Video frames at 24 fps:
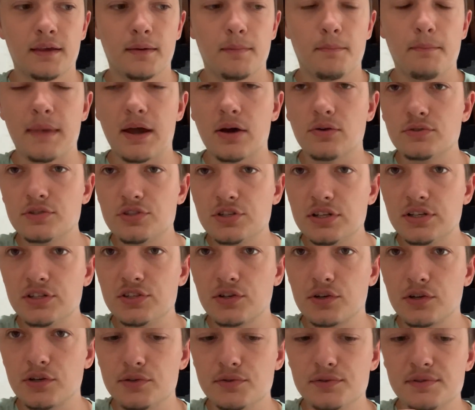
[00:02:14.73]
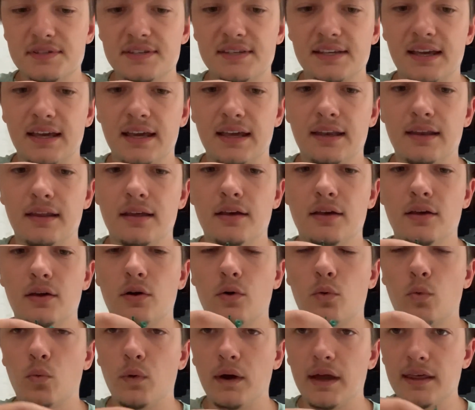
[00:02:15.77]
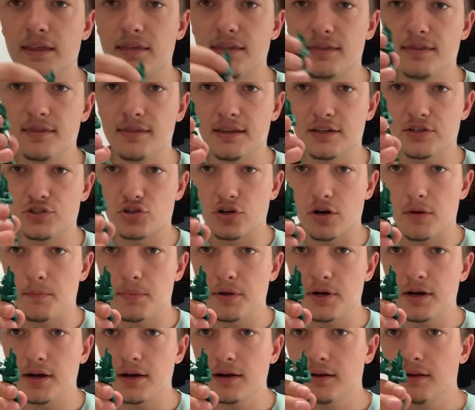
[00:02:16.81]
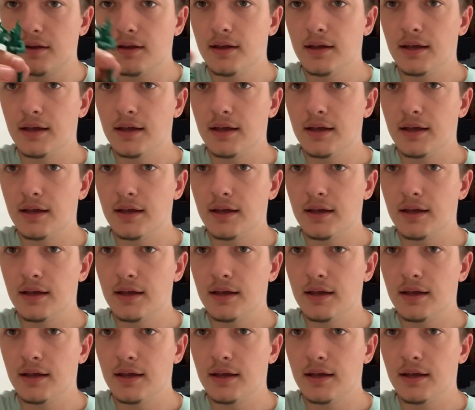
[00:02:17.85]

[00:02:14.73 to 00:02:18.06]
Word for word: mounted dragoon set with the trumpeter